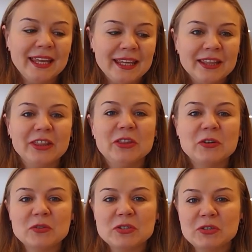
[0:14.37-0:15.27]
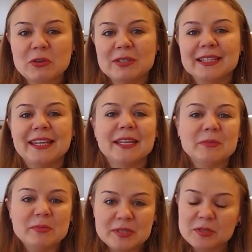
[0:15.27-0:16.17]
And those roles can
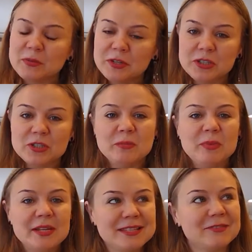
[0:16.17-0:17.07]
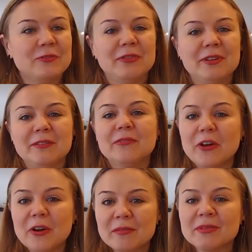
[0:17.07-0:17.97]
be switched based on the
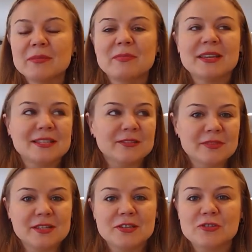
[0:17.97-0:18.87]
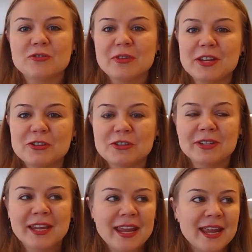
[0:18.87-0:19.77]
environment, based on the situation,
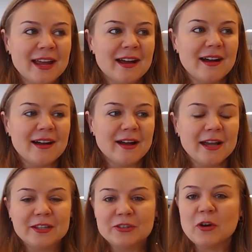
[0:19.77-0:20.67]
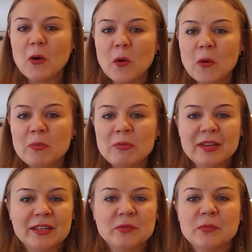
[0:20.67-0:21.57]
at home,
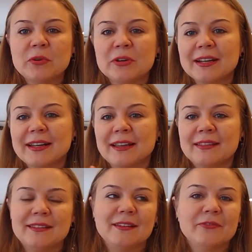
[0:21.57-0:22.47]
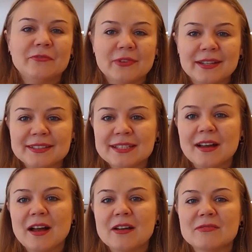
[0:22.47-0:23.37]
at work, at a friend's
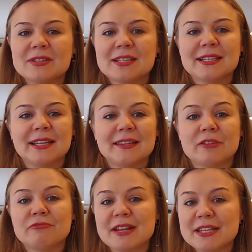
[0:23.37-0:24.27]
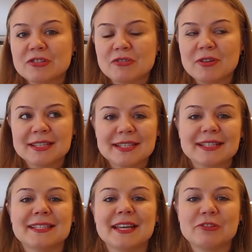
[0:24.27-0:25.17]
house, at the restaurants,
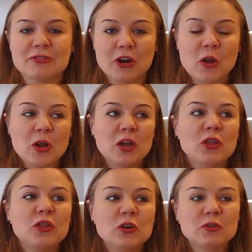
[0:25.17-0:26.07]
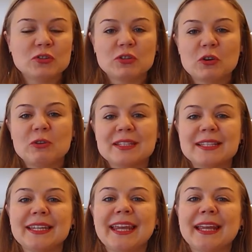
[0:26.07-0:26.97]
etc. Those roles
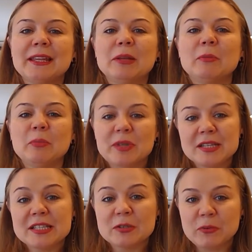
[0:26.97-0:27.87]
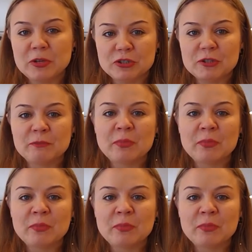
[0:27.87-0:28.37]
can be switched.